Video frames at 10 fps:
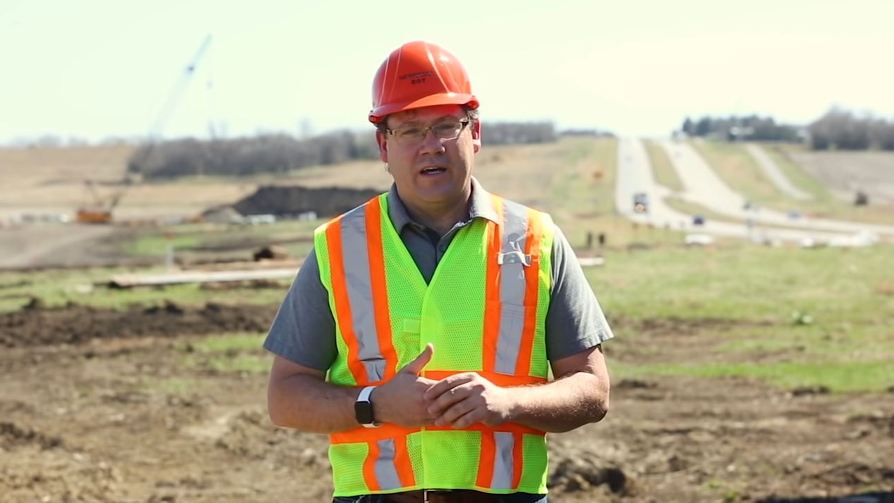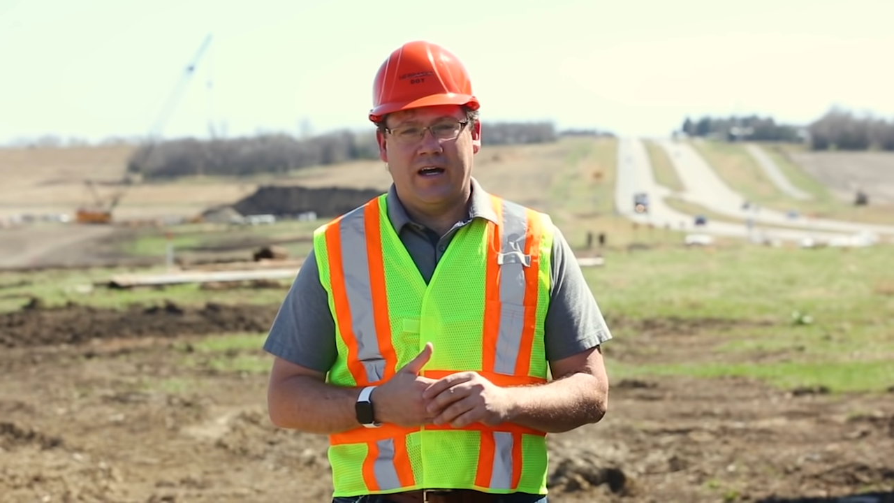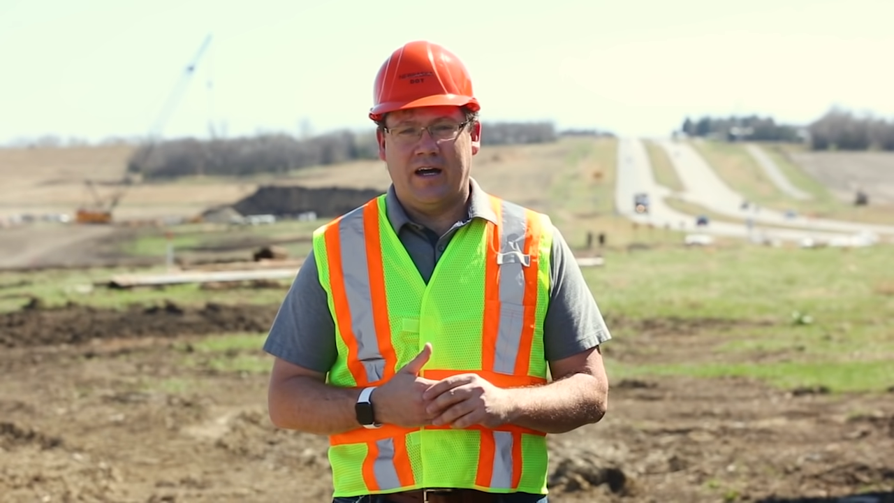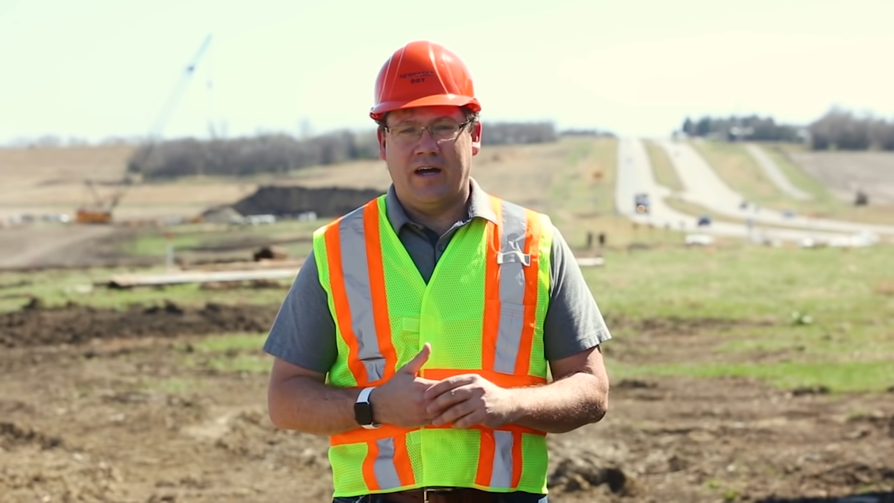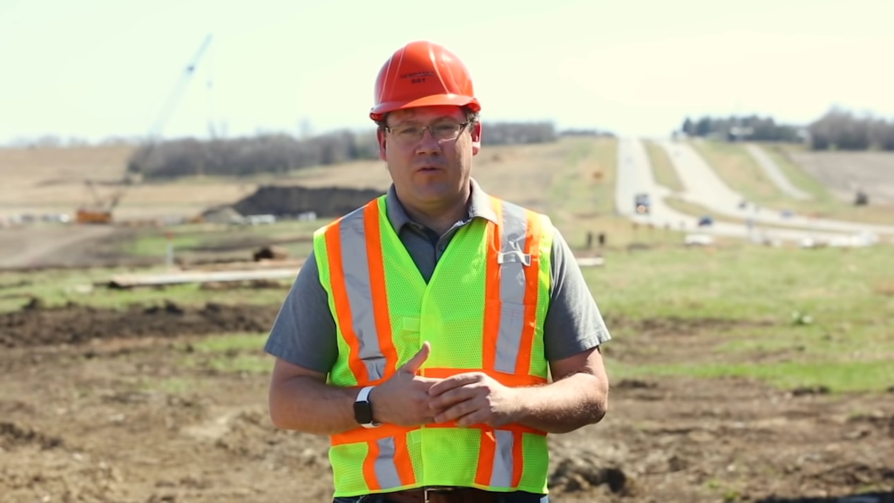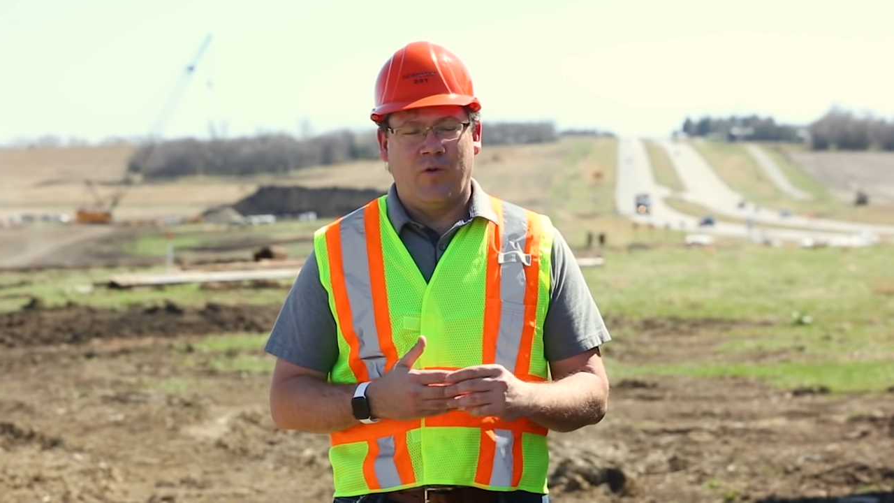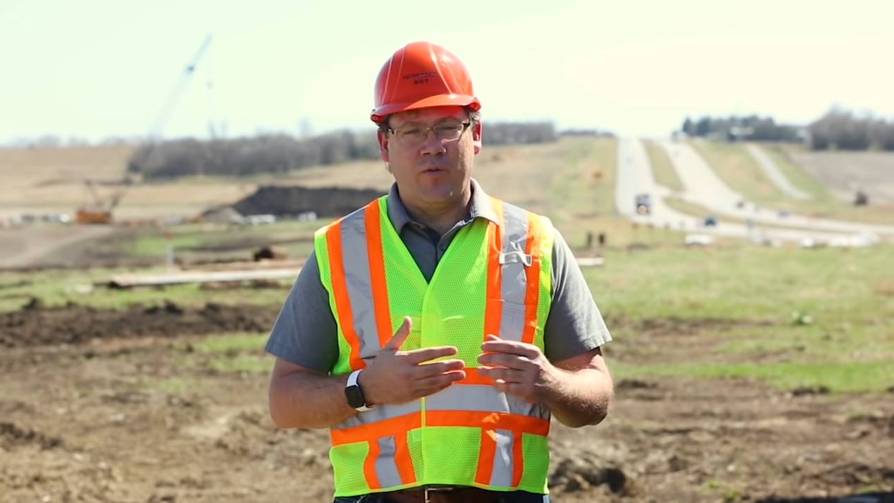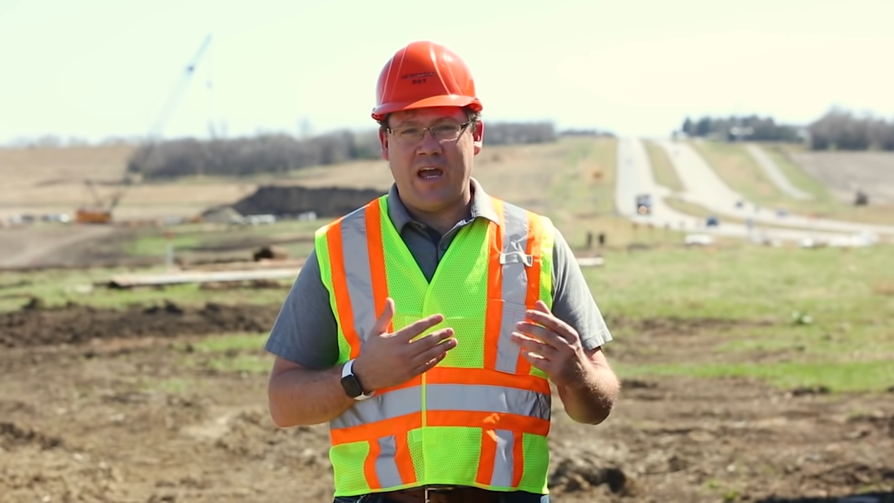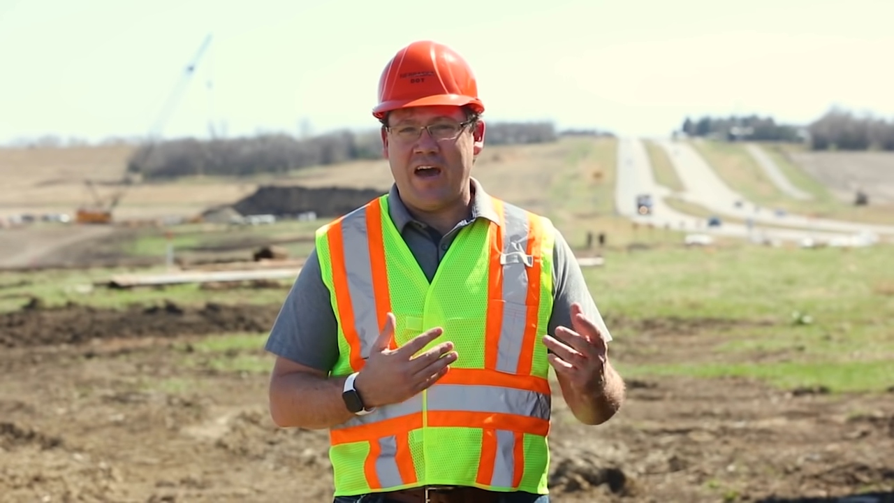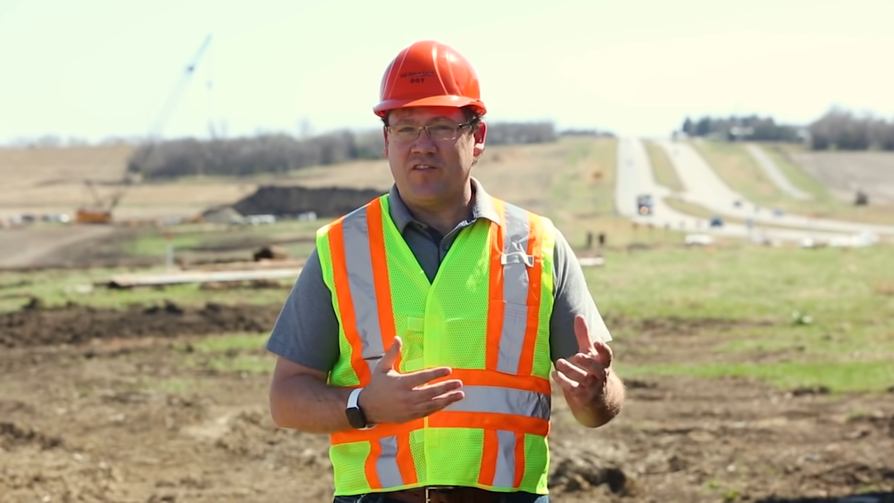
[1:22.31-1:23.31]

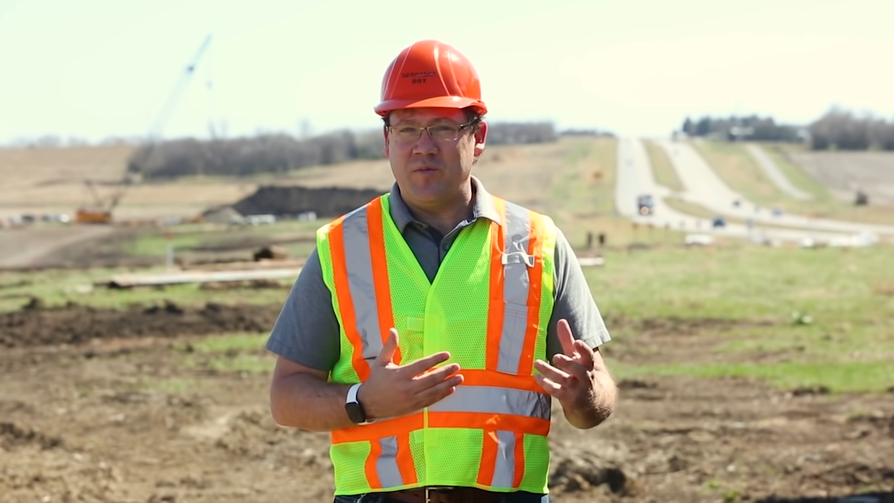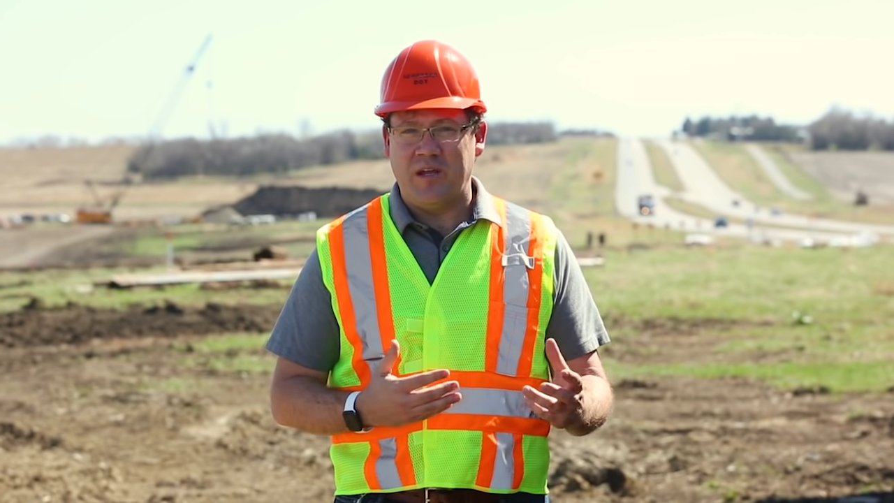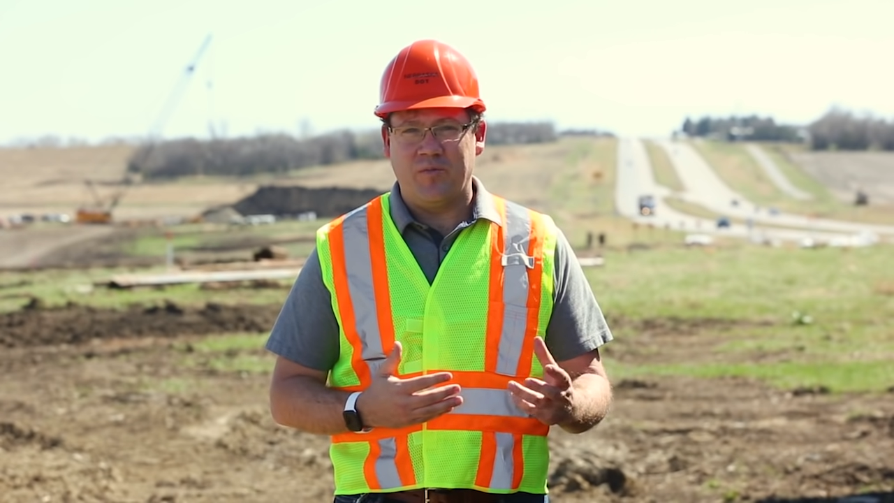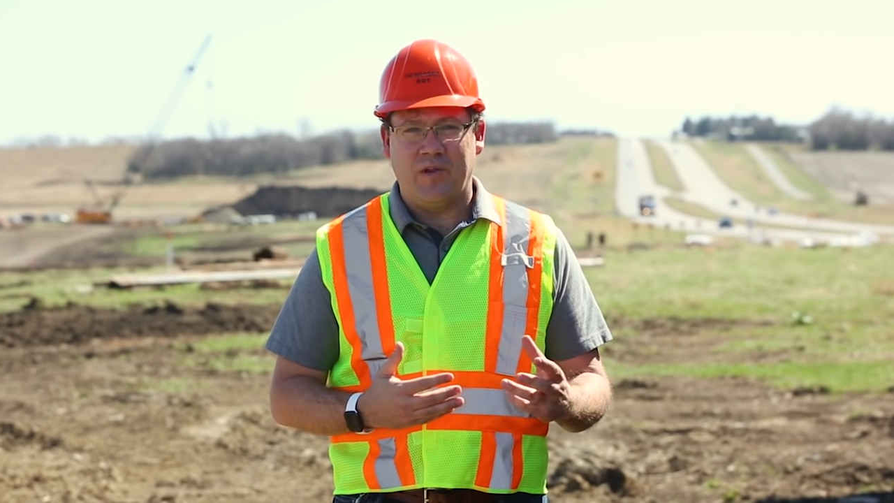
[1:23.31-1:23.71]
when we have to be